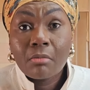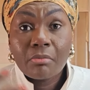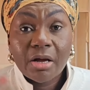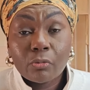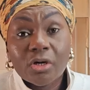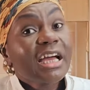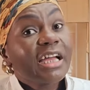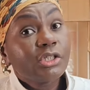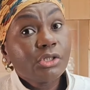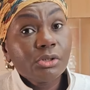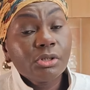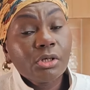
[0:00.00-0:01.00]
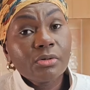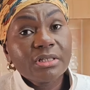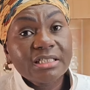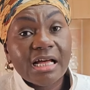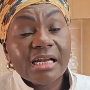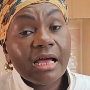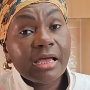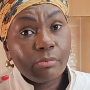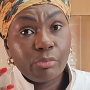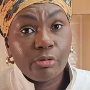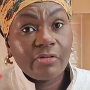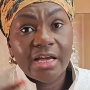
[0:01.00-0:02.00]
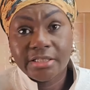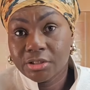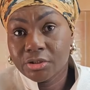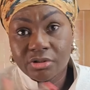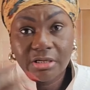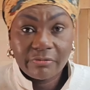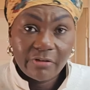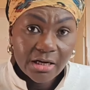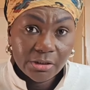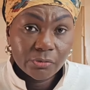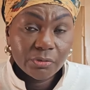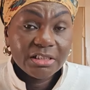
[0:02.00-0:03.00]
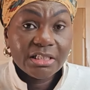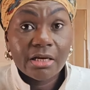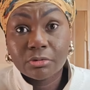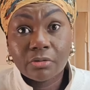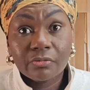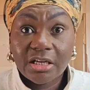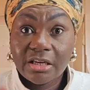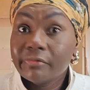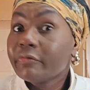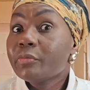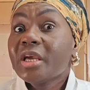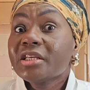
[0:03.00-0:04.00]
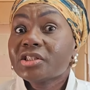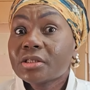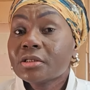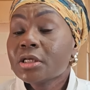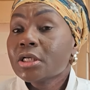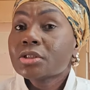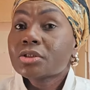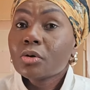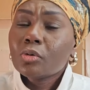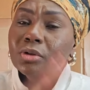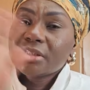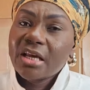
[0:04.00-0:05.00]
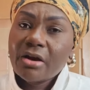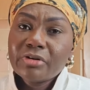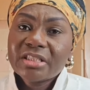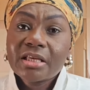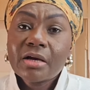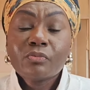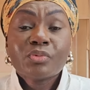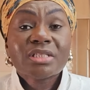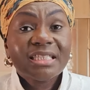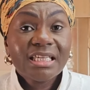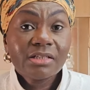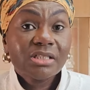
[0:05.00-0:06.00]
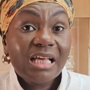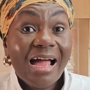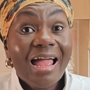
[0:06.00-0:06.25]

But what I do know is that I am providing you the value in terms of the information. So there is some skills I